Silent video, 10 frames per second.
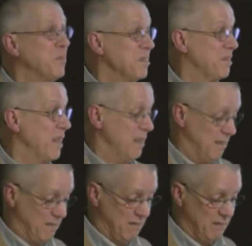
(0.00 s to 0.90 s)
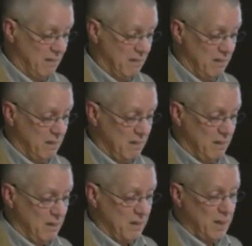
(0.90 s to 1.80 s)
mistakes,
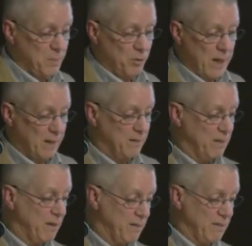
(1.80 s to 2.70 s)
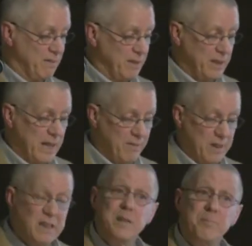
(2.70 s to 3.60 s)
Democratic citizens need to have
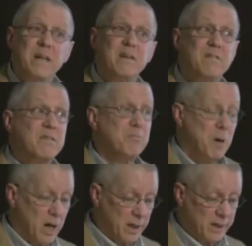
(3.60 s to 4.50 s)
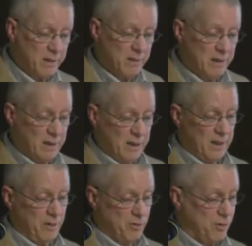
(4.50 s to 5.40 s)
the independence of mind
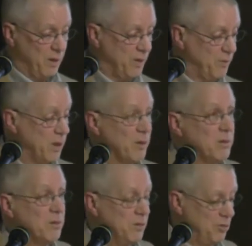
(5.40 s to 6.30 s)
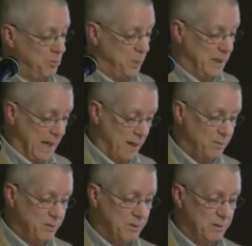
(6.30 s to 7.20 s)
and the strength of character to speak out,